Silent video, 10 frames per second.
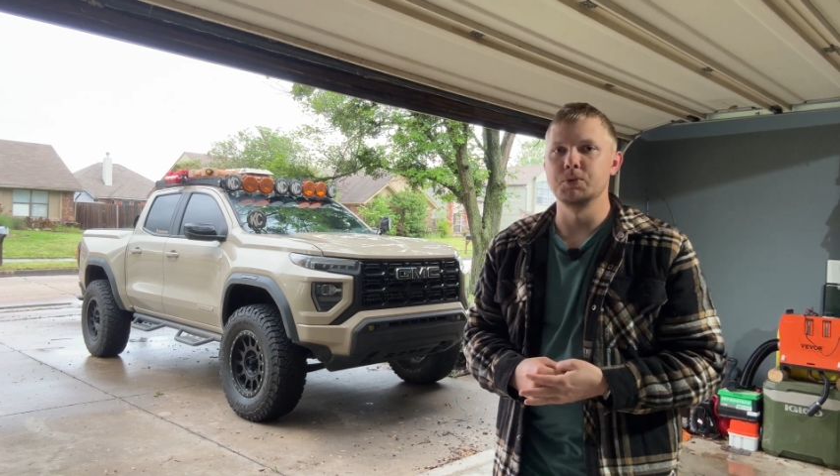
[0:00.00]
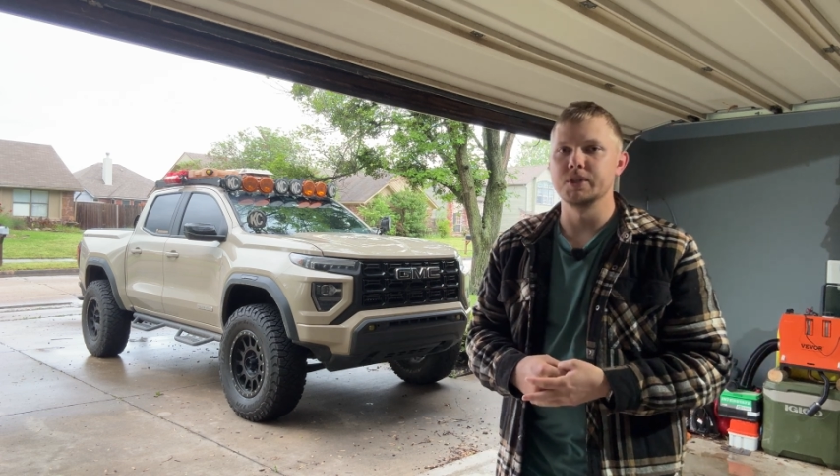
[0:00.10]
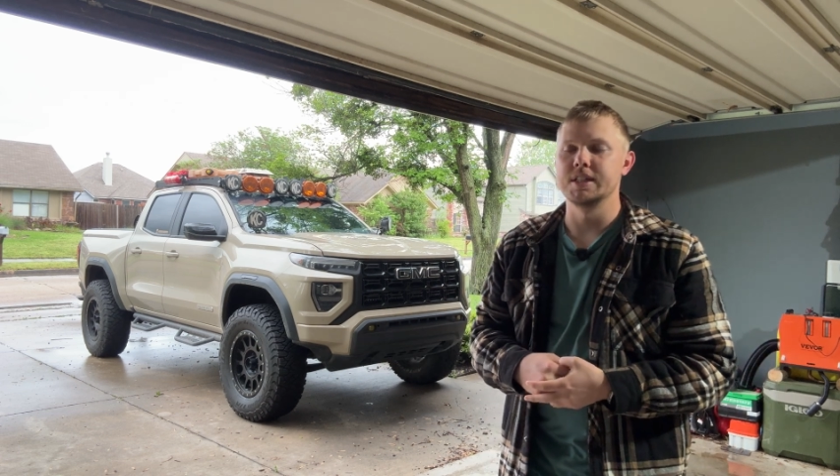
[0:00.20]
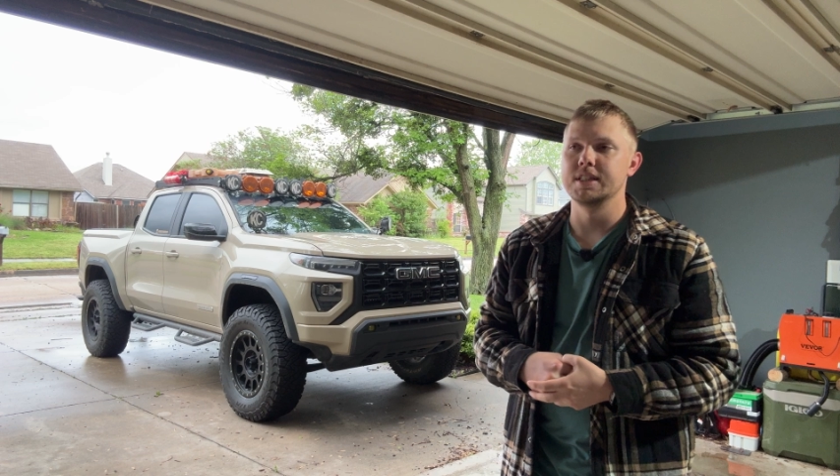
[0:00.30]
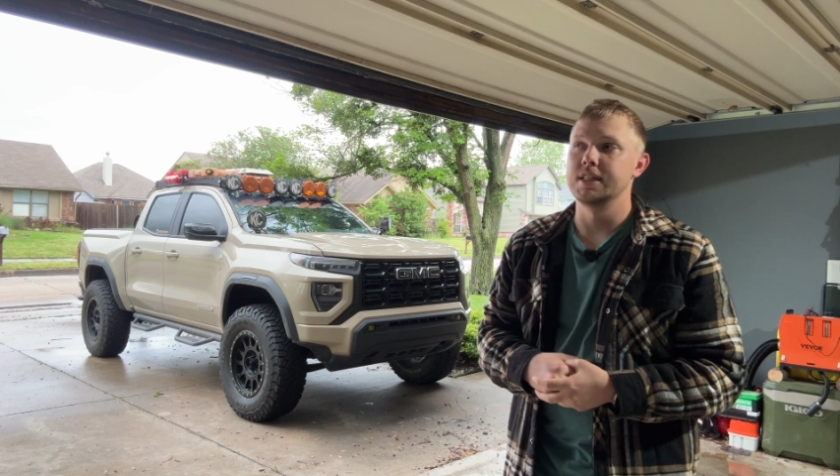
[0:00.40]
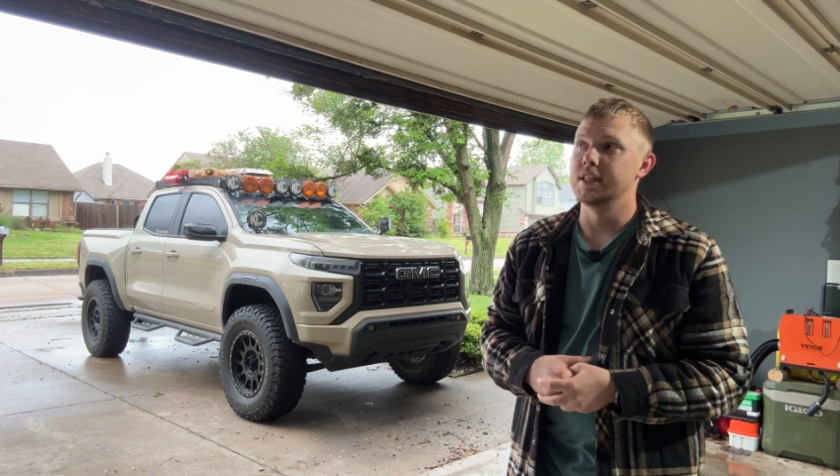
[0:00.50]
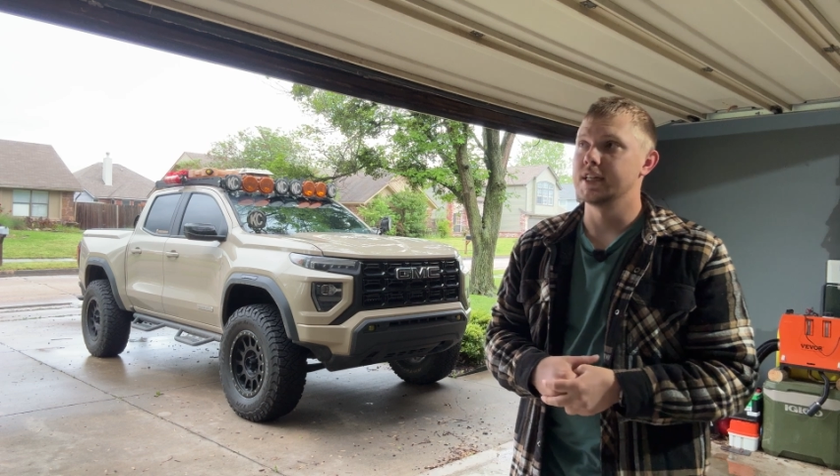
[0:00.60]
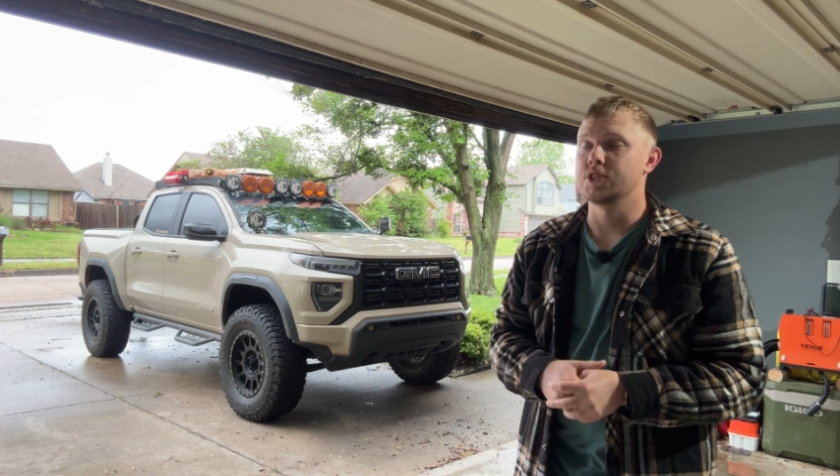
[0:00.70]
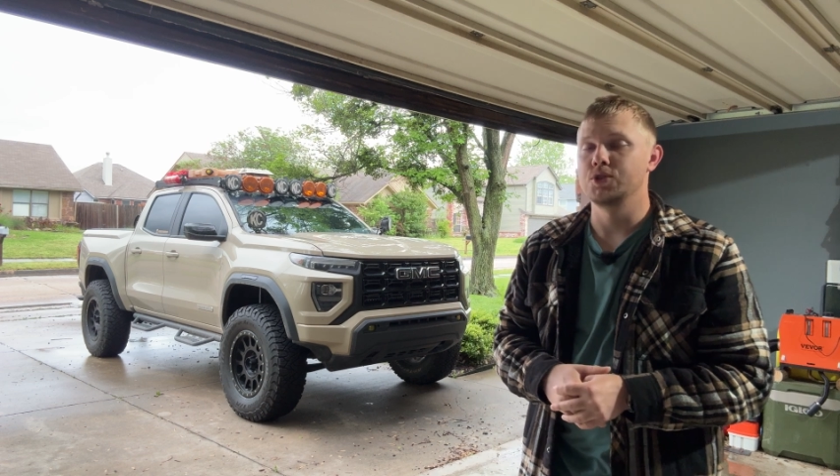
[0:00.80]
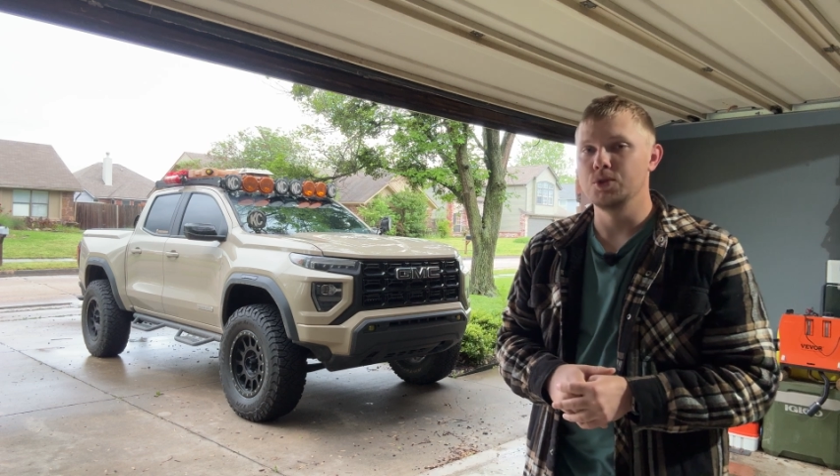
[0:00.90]
within the
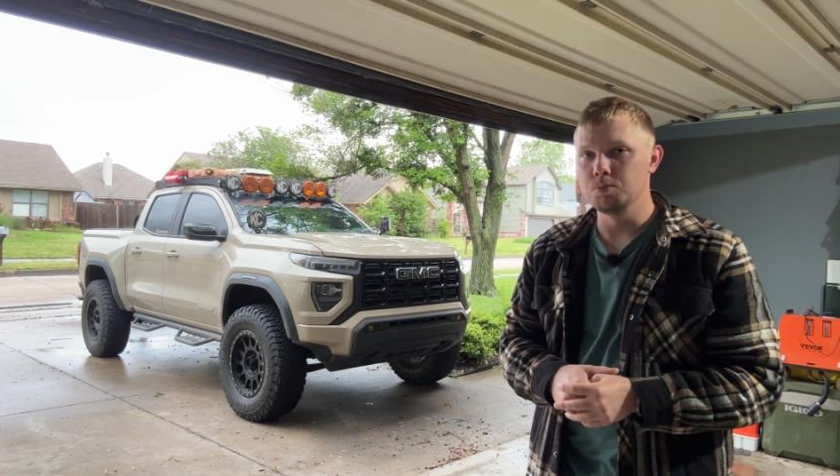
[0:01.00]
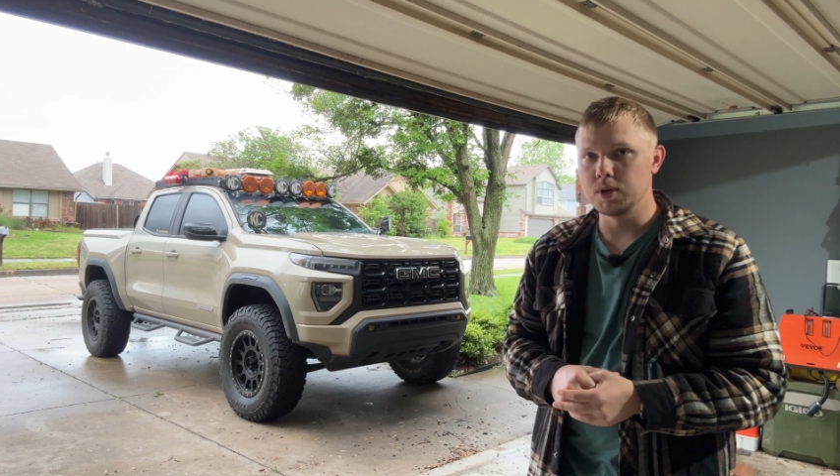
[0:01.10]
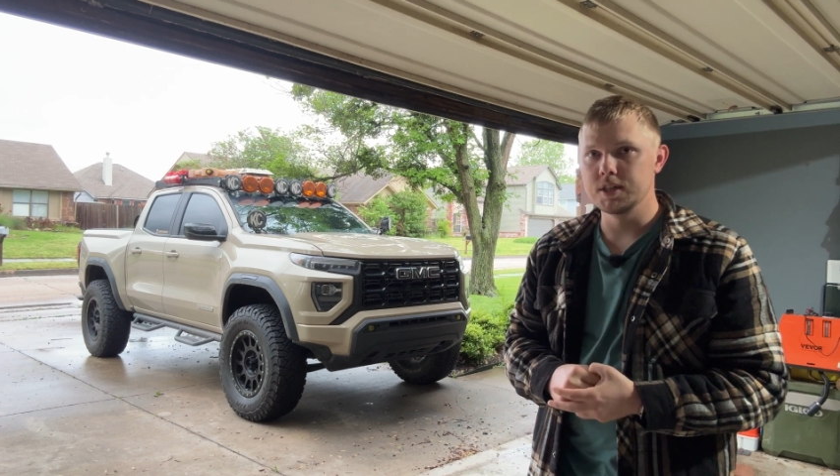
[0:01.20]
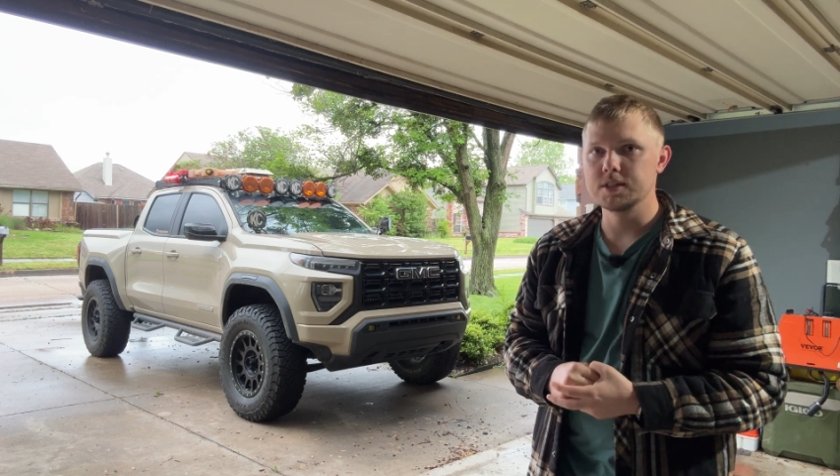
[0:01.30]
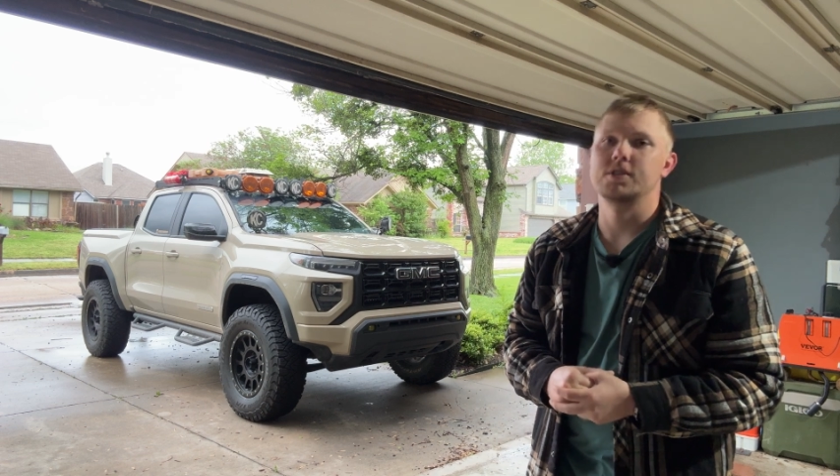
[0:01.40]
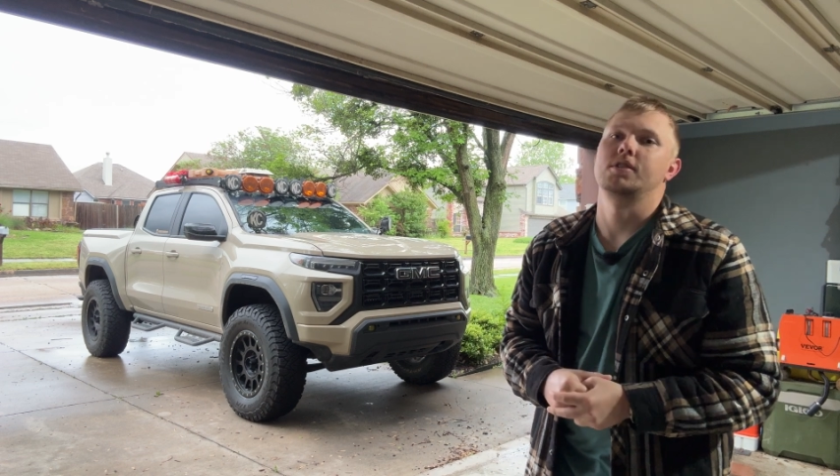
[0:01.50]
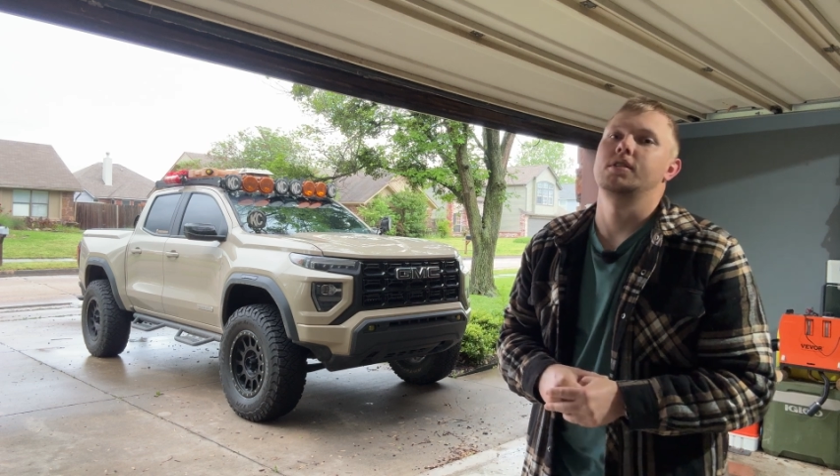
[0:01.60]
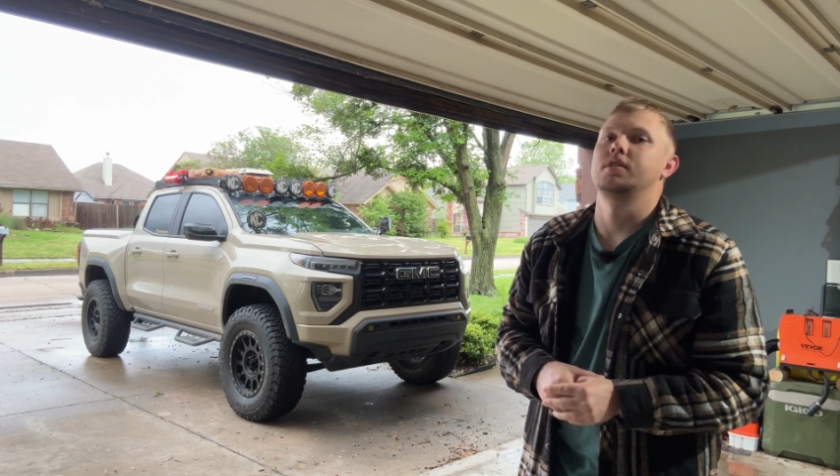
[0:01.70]
next 2 months.